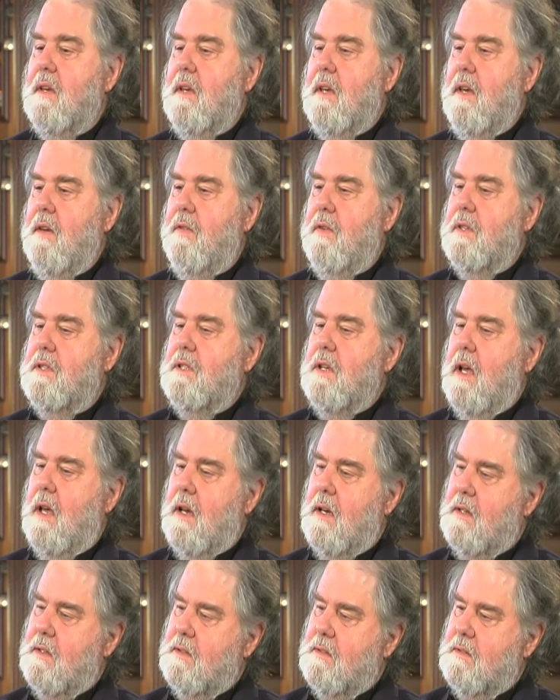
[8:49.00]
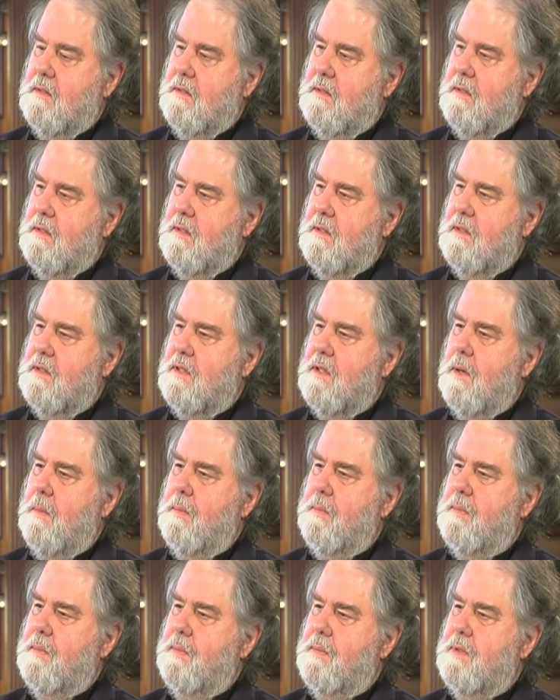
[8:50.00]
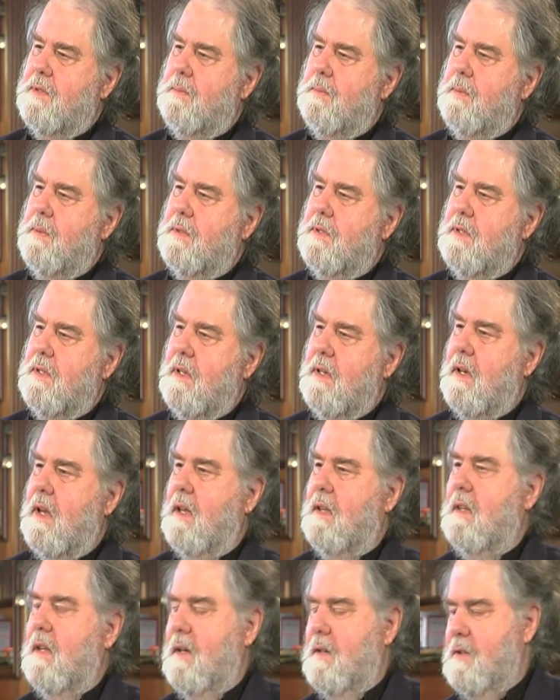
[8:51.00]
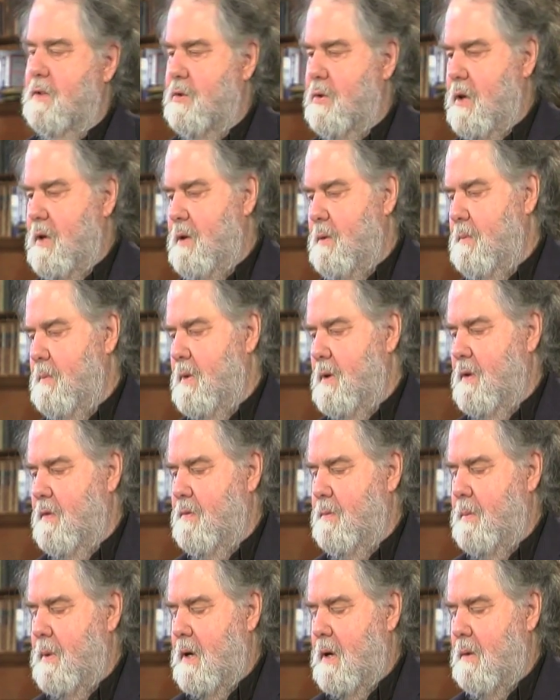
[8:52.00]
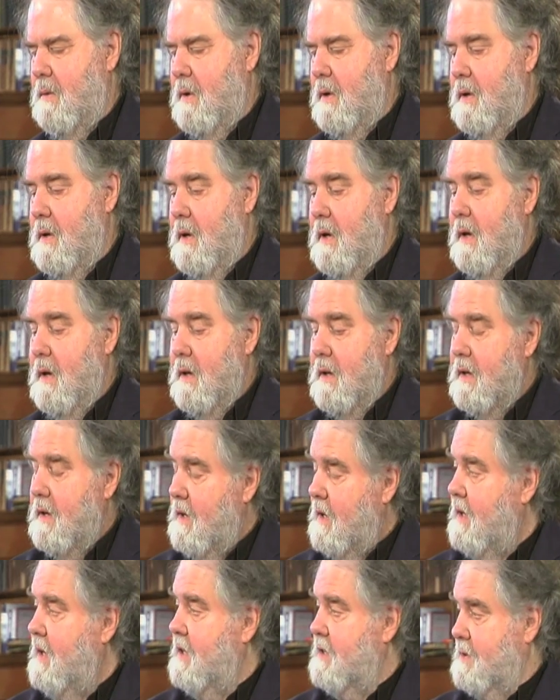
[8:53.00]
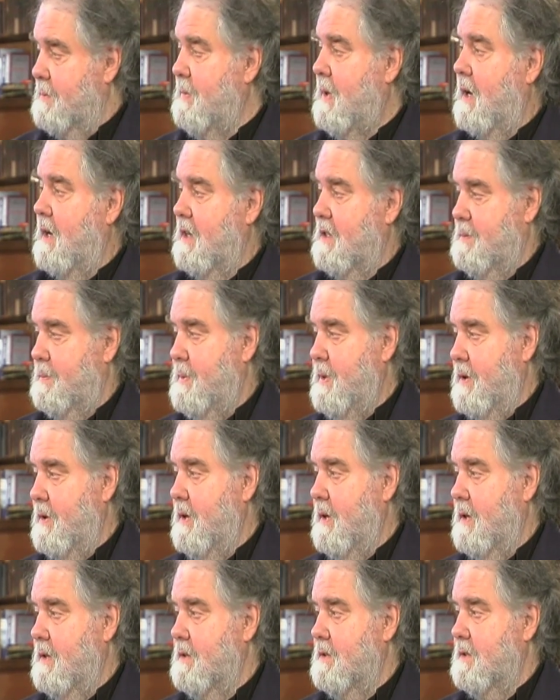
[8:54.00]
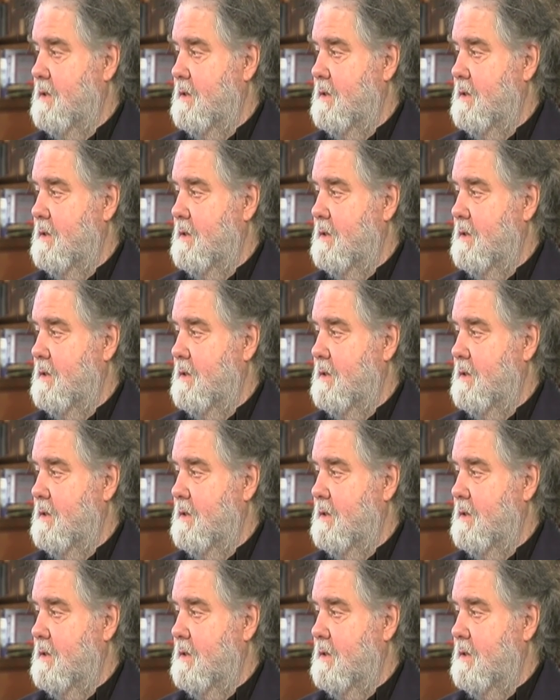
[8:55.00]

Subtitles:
if it's not some specific, like that dream of Bawa is my experience.